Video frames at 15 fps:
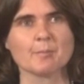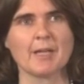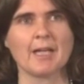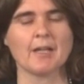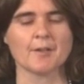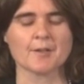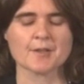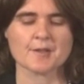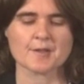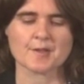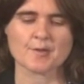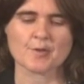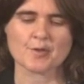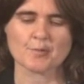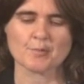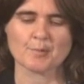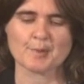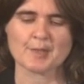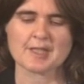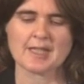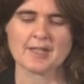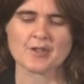about the social
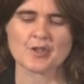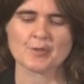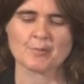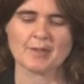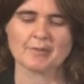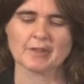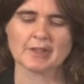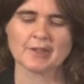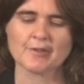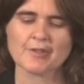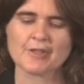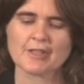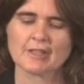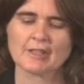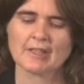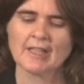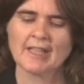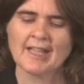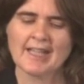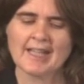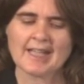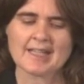protection revolution
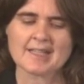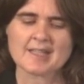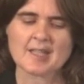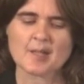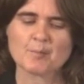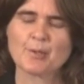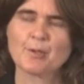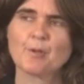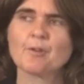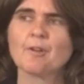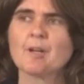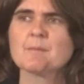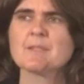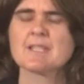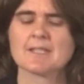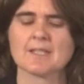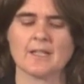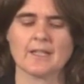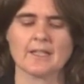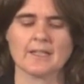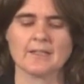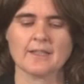is that program
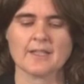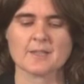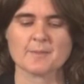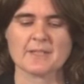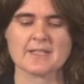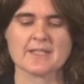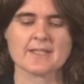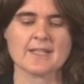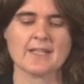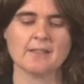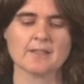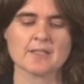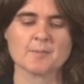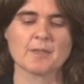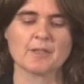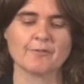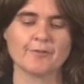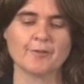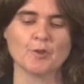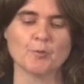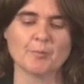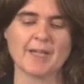design has been seldom
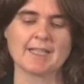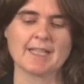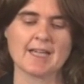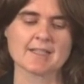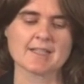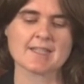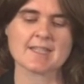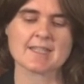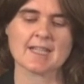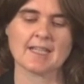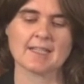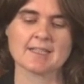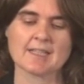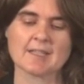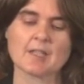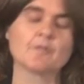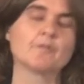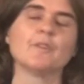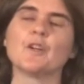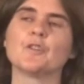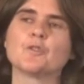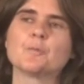informed by an understanding that
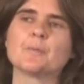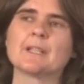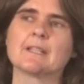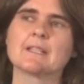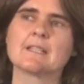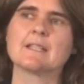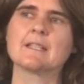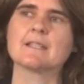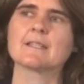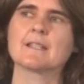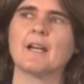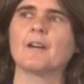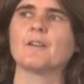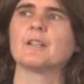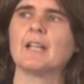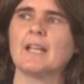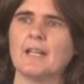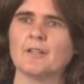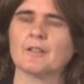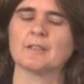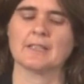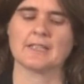vulnerabilities are
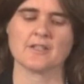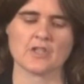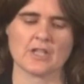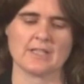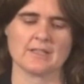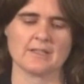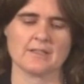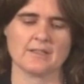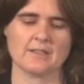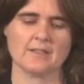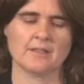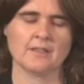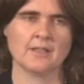inherently gendered.